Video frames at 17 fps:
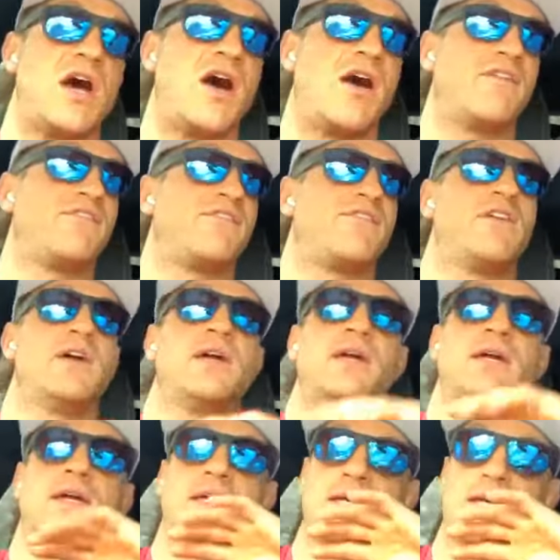stuff,
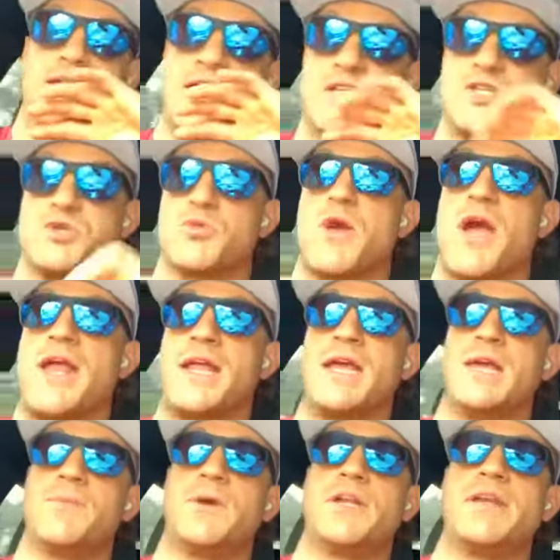gets
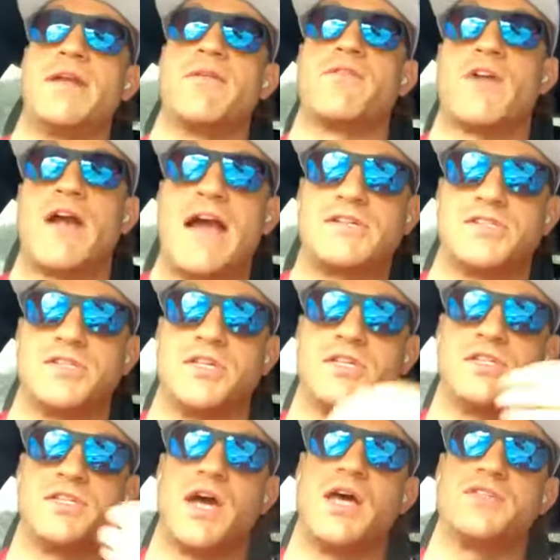ready, but never
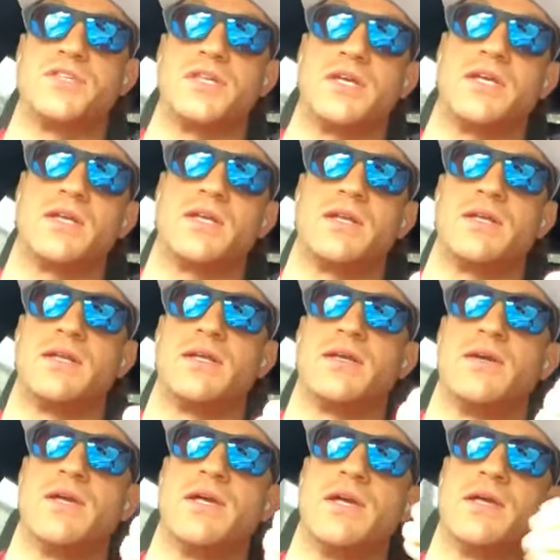actually does it
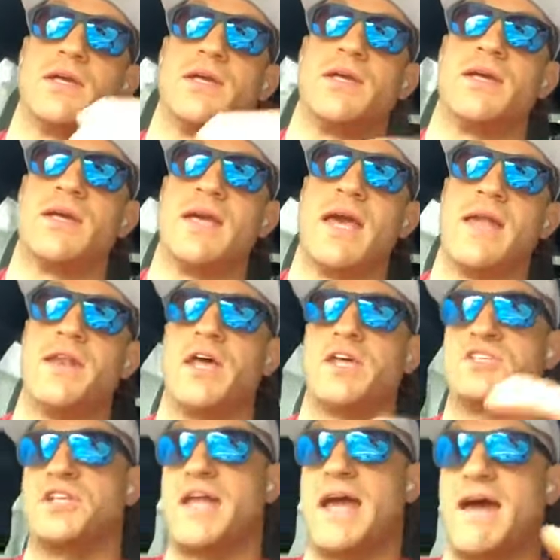and
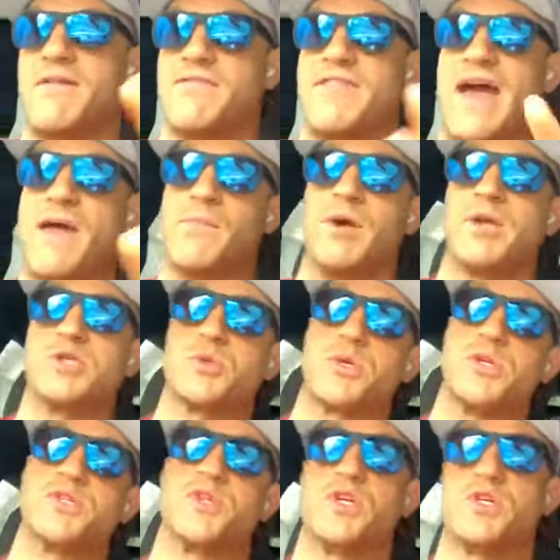doesn't have that much
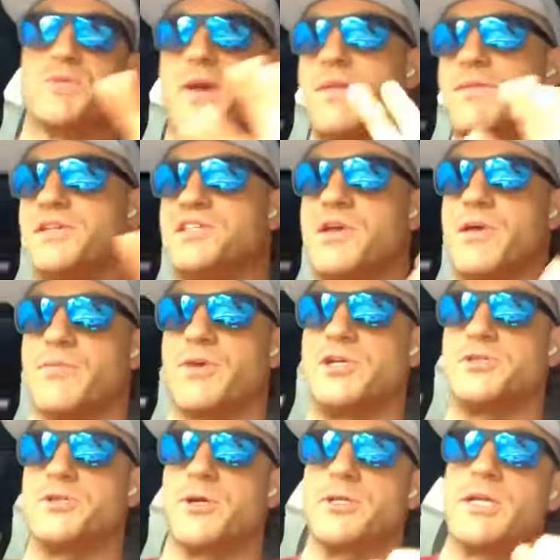research, maybe some
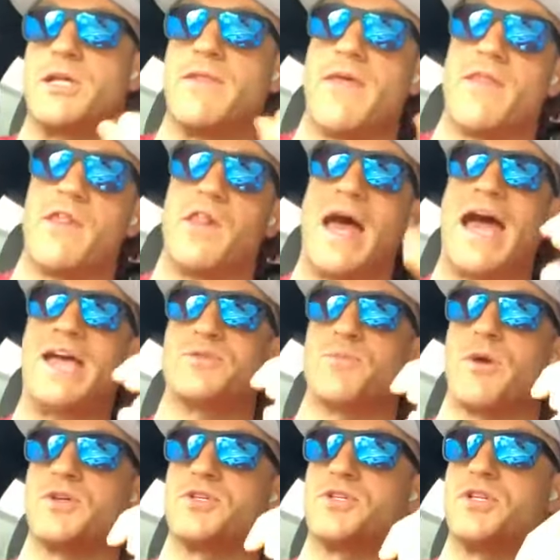research. And then the
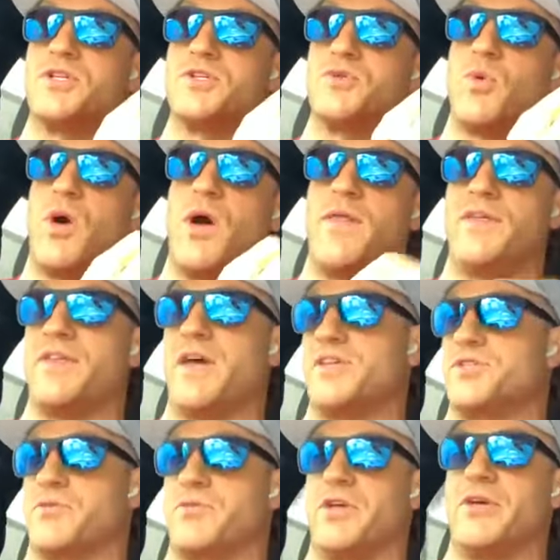last person is the one that
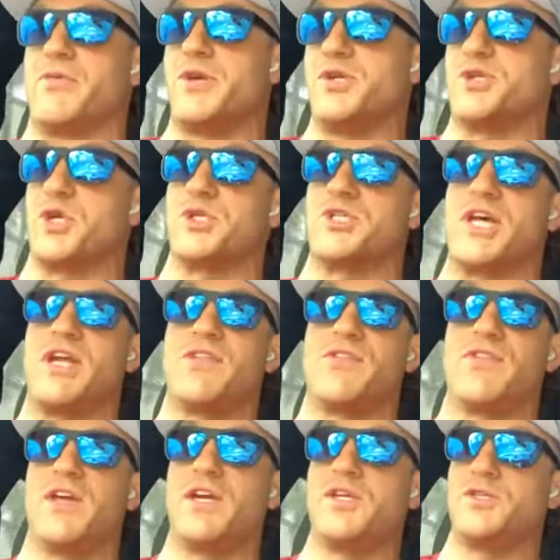doesn't really research
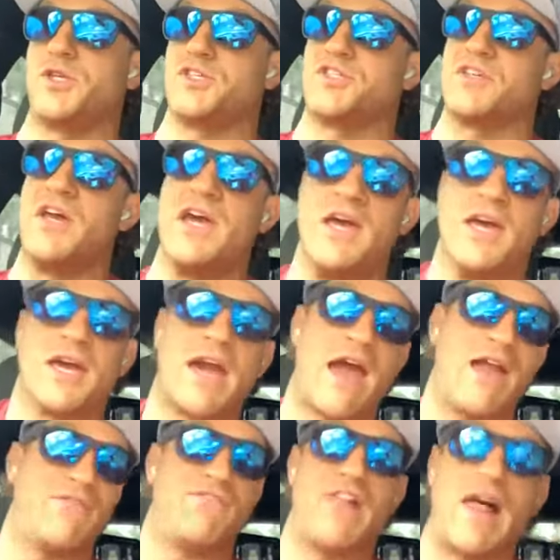anything, just
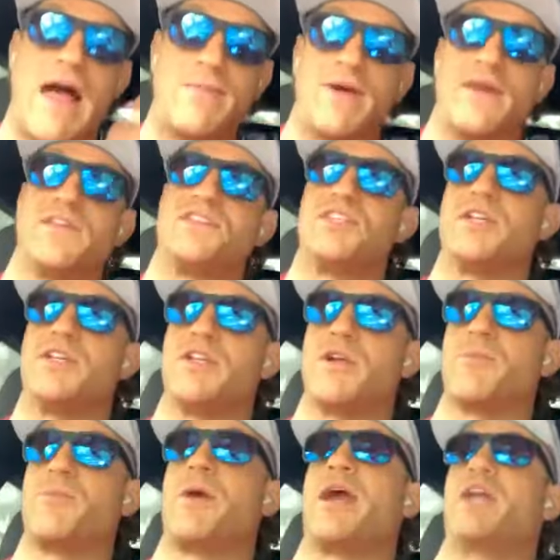kind of fly by the seat of
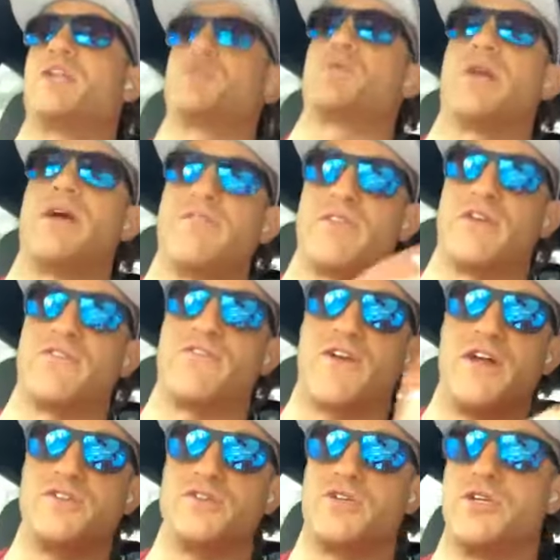their pants, whatever their
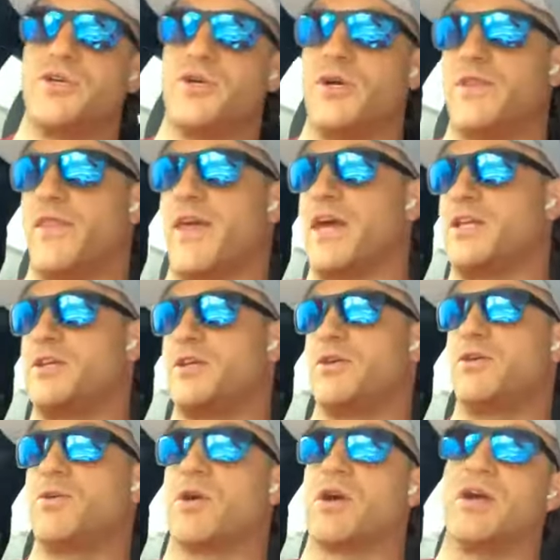friends are doing, they
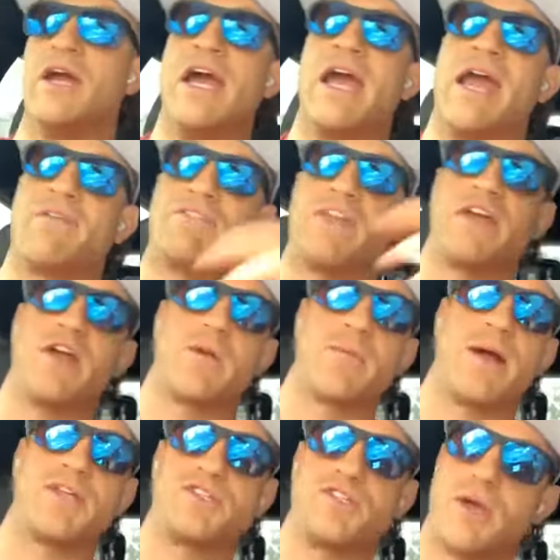do, or if they hear
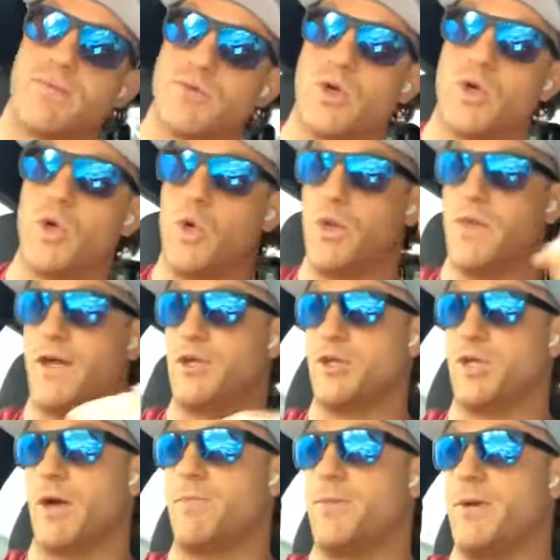about something cool, they
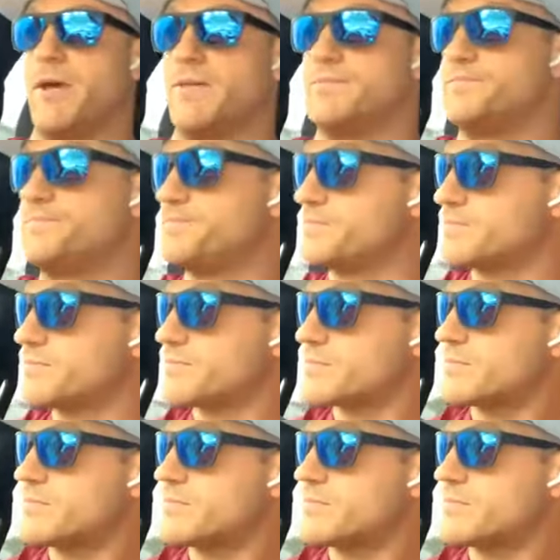jump in.